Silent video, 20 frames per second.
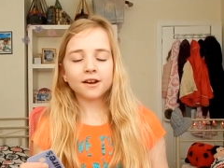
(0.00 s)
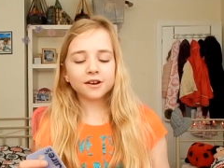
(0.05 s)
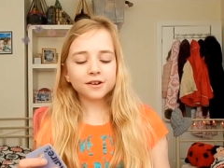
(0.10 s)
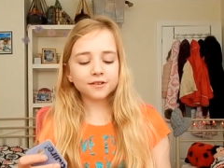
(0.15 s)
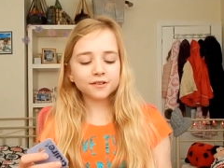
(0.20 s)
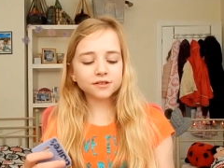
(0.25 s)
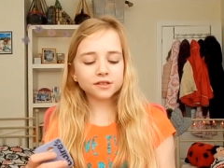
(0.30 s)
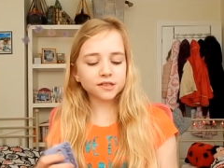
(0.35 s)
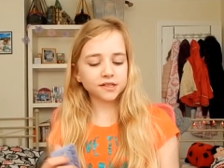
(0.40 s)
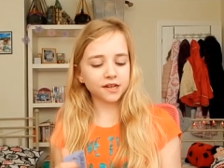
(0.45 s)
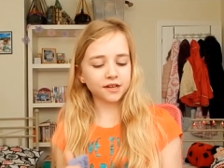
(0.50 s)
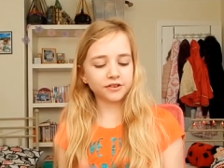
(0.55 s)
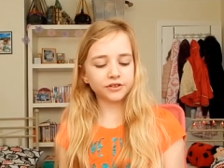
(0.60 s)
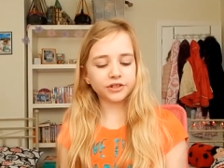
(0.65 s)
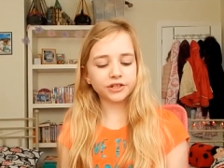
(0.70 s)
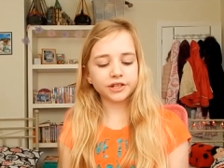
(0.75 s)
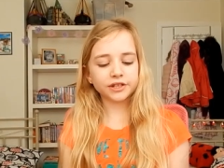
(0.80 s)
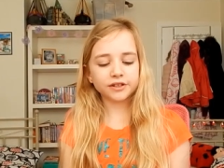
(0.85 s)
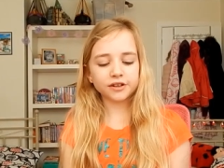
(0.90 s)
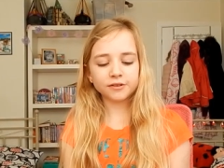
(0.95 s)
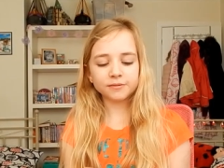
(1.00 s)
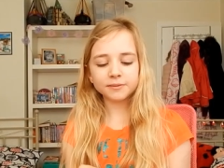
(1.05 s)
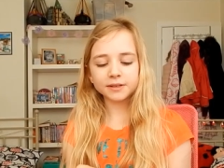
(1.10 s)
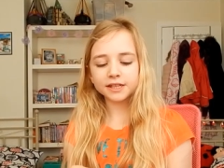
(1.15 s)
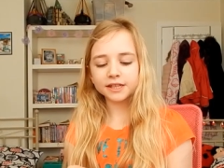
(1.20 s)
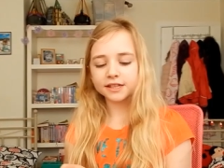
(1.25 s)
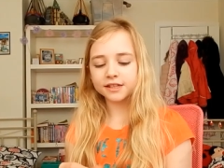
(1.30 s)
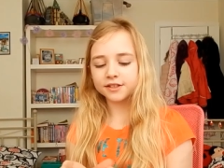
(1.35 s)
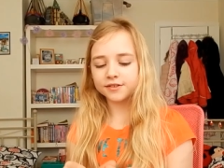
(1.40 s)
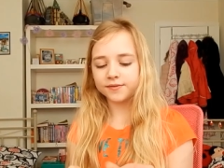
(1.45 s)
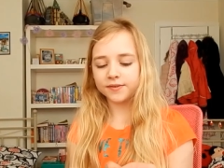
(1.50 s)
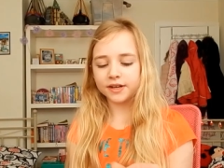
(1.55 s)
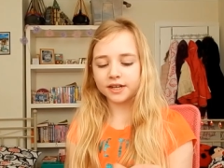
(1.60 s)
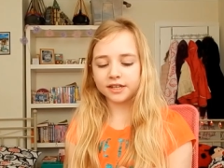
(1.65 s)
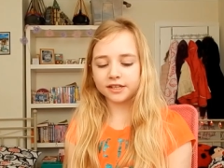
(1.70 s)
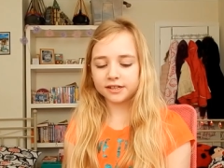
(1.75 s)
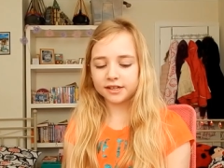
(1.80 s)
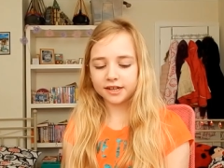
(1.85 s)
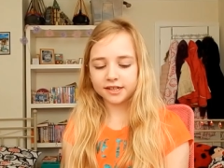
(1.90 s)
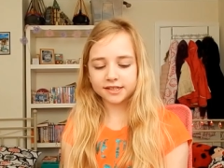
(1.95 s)
Also, she got me this
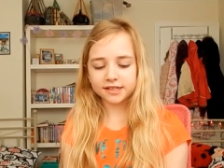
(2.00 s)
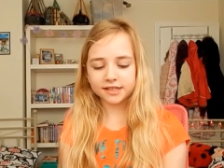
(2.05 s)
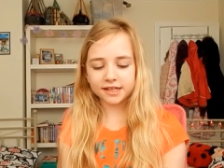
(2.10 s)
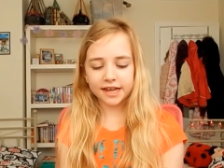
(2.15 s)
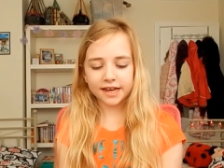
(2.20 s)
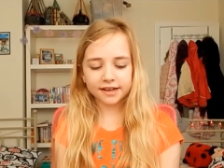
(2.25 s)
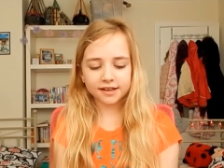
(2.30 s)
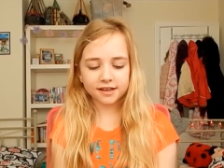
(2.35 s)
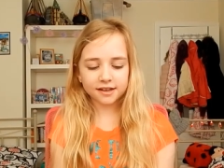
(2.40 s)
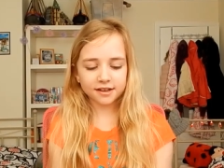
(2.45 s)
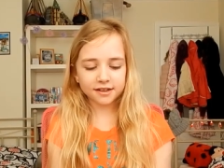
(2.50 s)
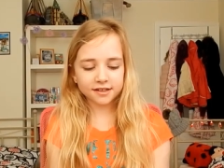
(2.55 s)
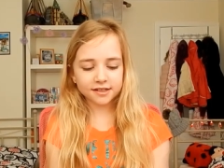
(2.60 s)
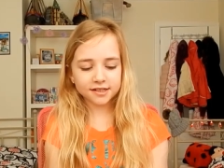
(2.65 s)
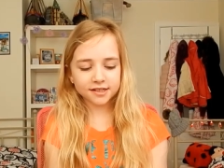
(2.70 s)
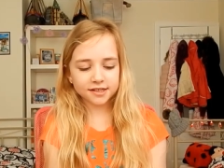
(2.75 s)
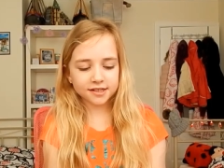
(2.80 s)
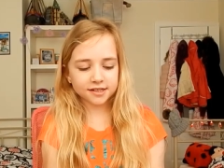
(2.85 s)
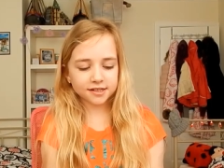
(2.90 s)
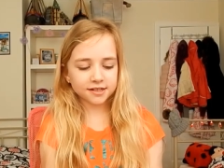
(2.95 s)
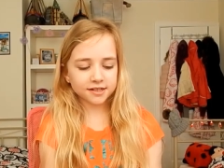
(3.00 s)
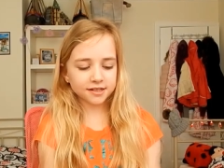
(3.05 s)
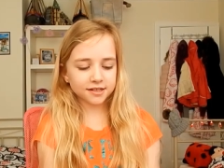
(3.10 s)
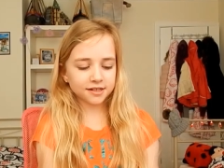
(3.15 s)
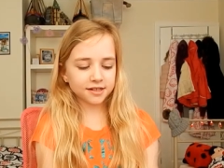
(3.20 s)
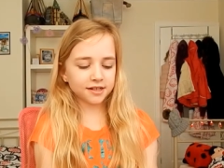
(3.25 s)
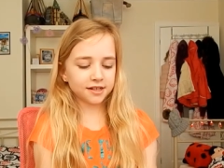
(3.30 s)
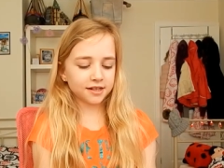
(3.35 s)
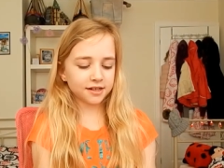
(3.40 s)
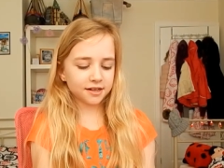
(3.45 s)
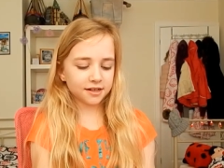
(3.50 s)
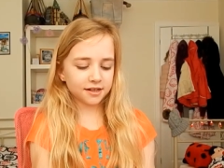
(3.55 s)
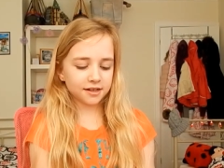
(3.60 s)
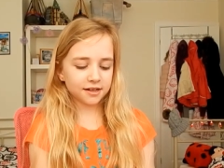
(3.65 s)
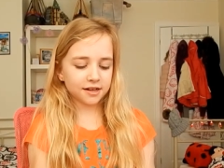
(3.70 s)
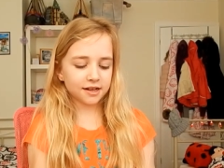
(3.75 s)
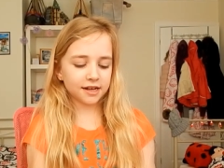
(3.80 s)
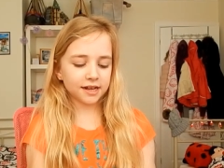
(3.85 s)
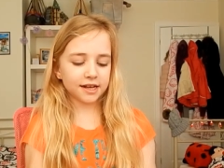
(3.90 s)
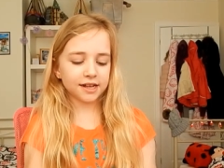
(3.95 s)
really nice necklace
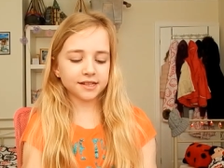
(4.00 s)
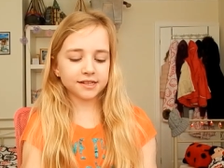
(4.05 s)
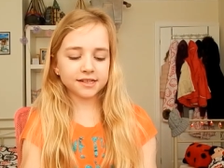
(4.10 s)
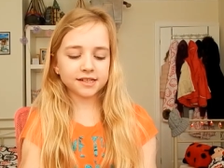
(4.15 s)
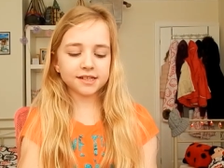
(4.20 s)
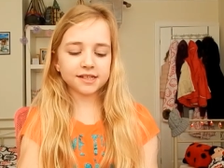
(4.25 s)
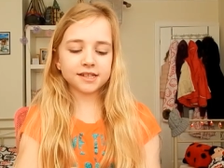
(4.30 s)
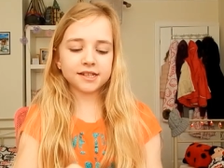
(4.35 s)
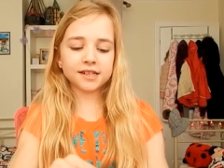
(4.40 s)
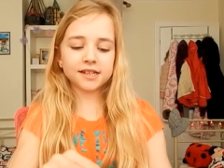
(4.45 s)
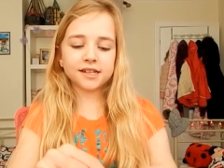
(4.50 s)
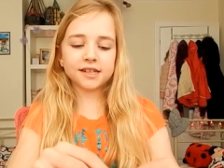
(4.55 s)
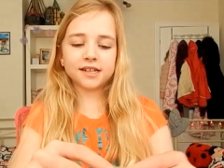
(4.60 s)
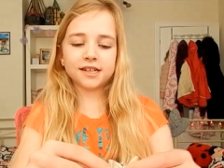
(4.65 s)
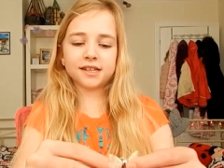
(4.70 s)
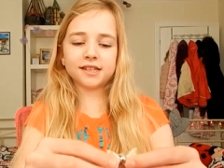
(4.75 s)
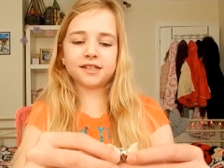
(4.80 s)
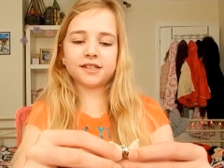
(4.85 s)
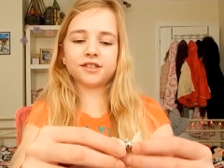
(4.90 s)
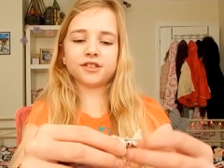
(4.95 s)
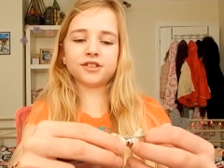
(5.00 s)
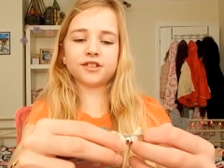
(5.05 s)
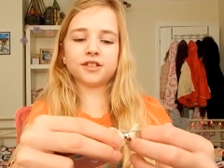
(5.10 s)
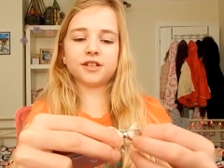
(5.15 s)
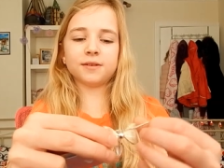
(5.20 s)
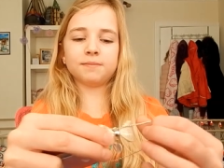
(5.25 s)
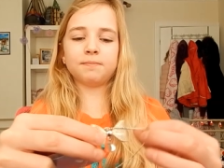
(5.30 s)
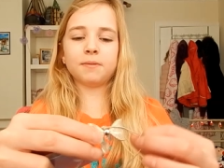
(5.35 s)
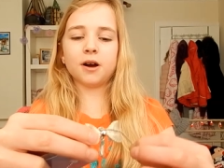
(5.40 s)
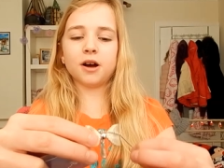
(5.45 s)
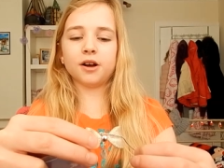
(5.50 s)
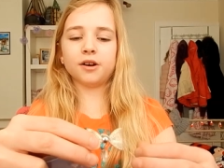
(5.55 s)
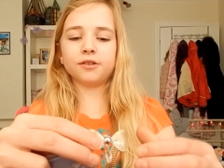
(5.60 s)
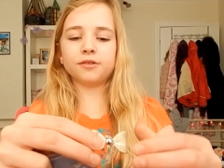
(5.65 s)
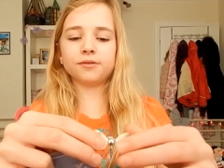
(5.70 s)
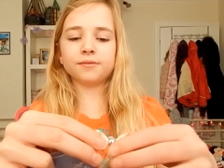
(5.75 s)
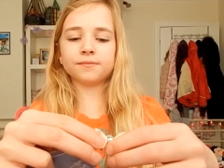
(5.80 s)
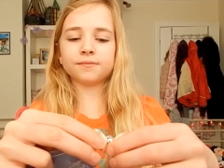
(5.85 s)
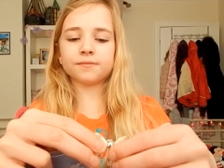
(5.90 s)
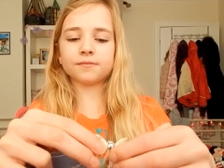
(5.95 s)
and it's just a bow
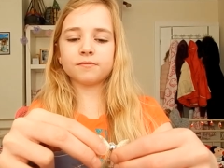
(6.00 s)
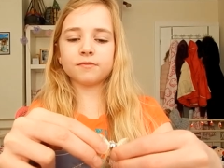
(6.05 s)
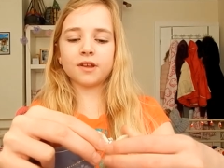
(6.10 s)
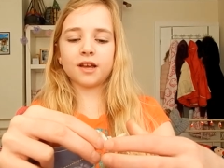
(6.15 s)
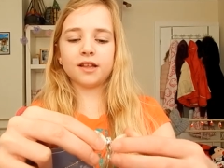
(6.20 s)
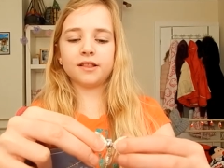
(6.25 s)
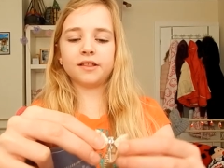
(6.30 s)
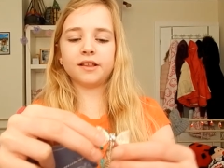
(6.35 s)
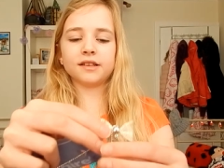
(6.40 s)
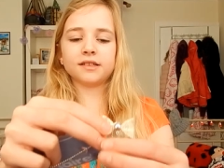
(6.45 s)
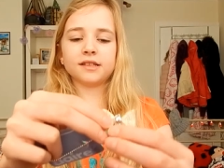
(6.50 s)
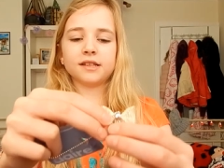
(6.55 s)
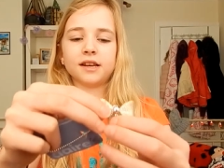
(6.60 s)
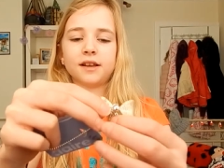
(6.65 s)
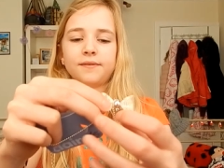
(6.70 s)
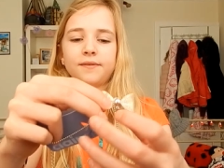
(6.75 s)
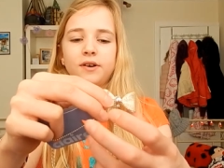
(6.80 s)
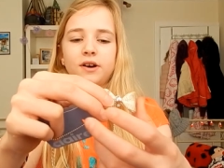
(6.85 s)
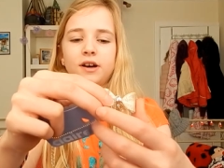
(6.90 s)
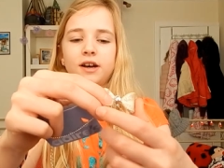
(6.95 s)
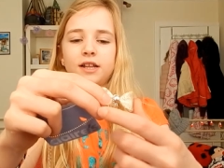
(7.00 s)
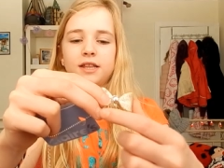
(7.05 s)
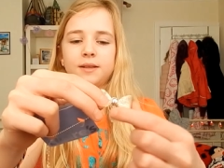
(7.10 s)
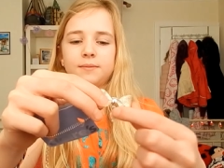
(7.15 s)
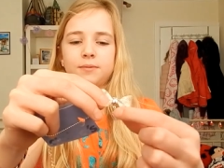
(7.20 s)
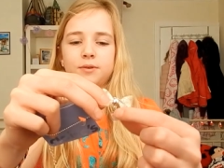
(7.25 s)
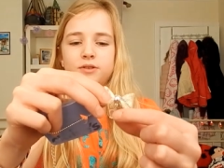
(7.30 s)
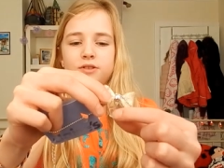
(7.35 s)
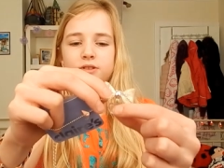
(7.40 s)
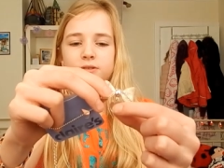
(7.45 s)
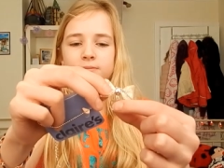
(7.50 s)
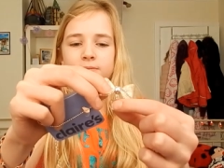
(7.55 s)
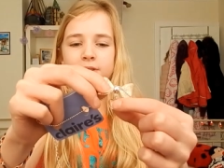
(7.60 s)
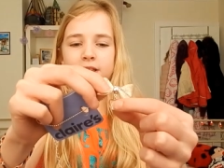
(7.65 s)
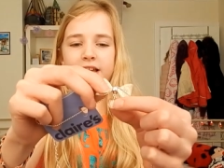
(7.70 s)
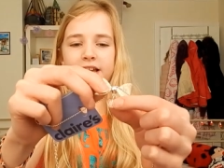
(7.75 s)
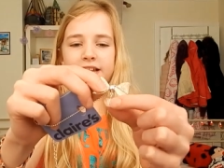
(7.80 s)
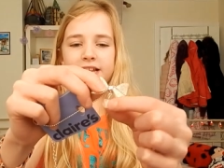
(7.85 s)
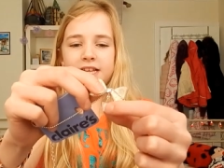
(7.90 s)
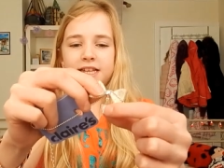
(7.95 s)
and there's a love heart at the bottom
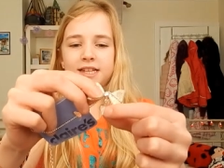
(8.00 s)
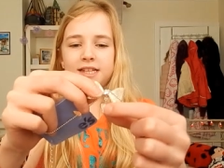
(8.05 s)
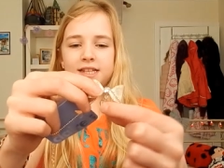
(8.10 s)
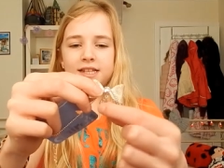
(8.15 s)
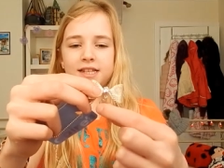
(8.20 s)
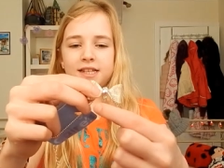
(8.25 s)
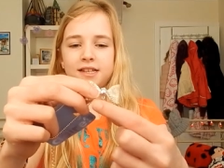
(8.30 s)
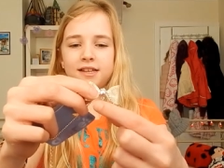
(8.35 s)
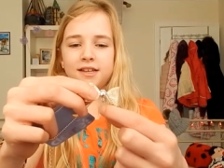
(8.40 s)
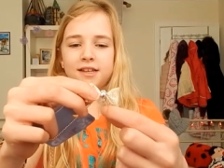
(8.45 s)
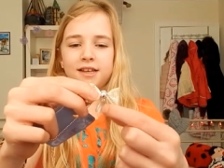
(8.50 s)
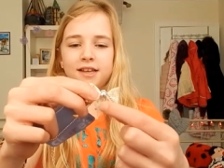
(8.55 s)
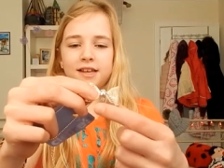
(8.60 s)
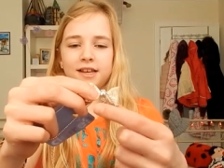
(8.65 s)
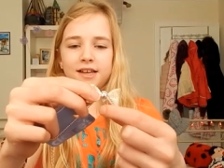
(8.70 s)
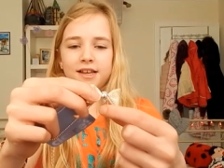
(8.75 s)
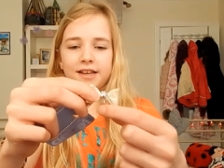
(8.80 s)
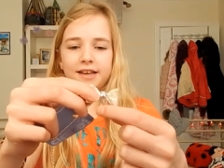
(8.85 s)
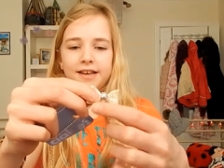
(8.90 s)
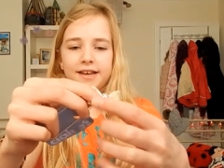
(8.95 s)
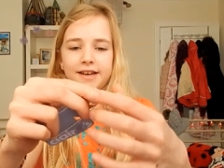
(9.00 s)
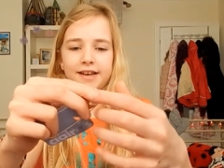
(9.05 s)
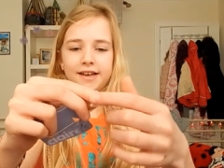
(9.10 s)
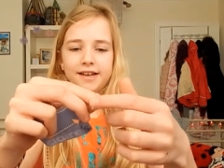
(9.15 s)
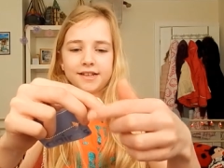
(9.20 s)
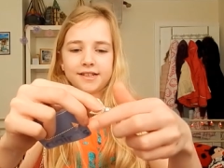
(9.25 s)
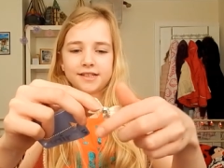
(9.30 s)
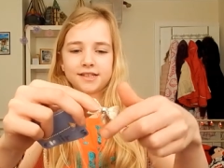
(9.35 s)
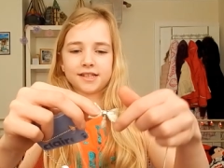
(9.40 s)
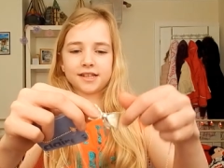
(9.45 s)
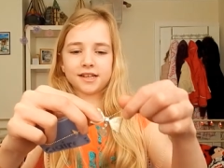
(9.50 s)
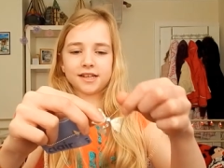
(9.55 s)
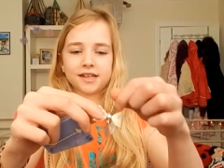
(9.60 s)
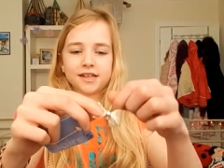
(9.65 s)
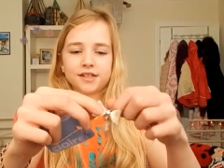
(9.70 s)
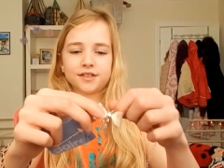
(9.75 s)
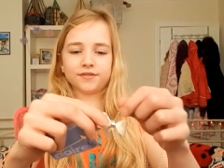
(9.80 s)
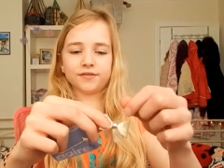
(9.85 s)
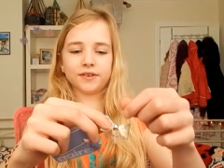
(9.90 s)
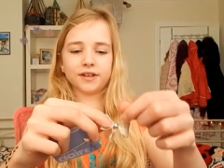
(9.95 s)
there and
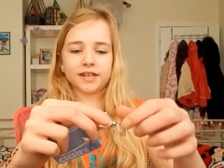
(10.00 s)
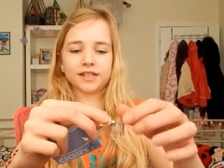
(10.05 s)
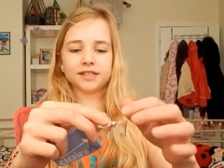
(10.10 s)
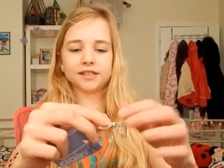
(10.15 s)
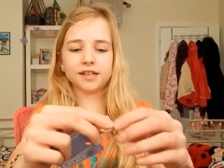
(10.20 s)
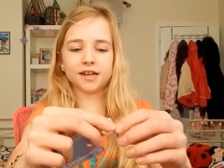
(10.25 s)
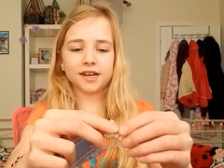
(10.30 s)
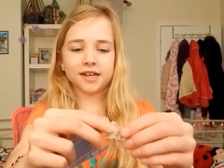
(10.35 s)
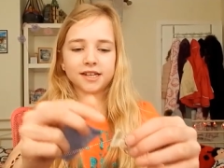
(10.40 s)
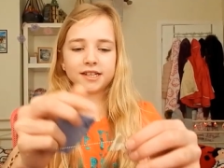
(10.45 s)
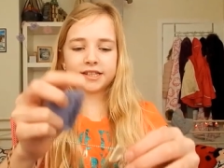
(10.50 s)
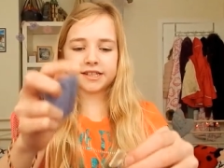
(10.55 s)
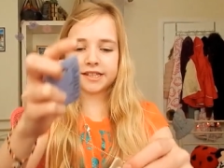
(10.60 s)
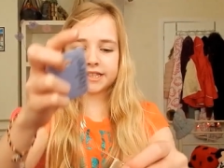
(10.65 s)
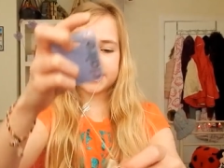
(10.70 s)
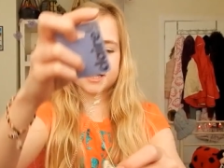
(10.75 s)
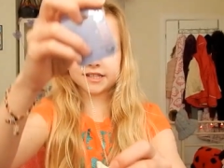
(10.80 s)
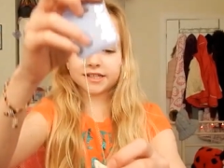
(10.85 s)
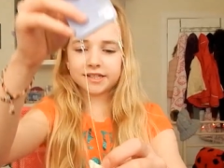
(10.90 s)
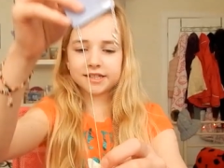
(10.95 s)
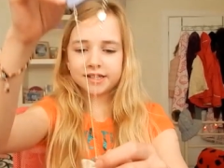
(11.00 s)
it's really nice.